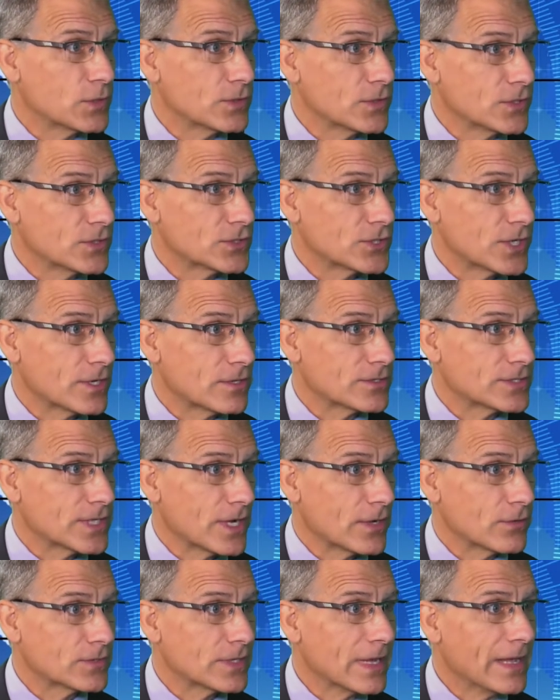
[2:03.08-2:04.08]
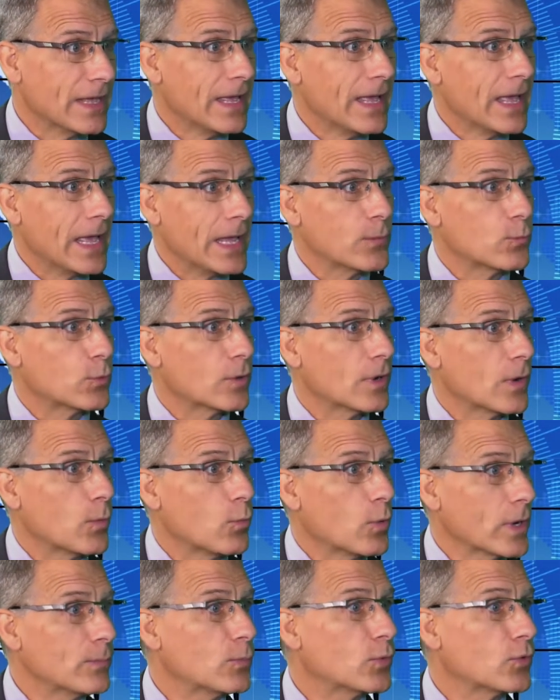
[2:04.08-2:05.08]
million shares out, and we're a
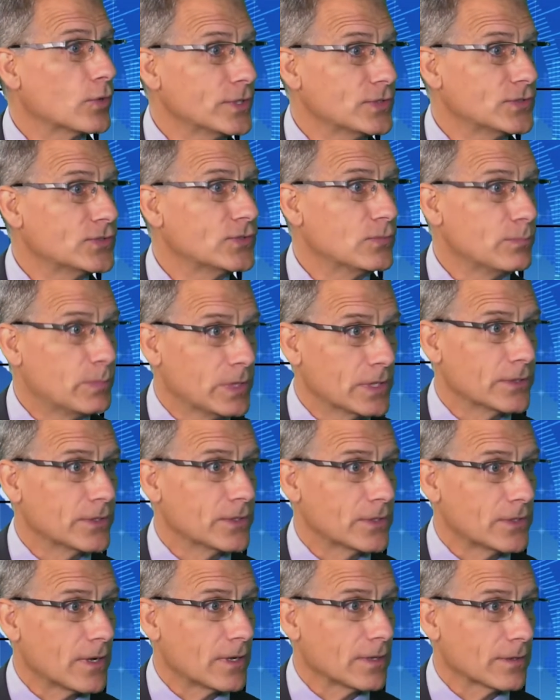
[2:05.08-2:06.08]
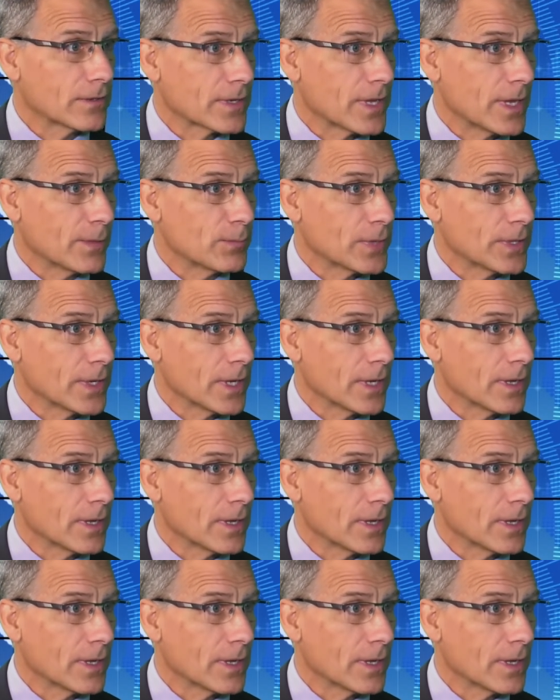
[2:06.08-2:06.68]
$1.2 billion company.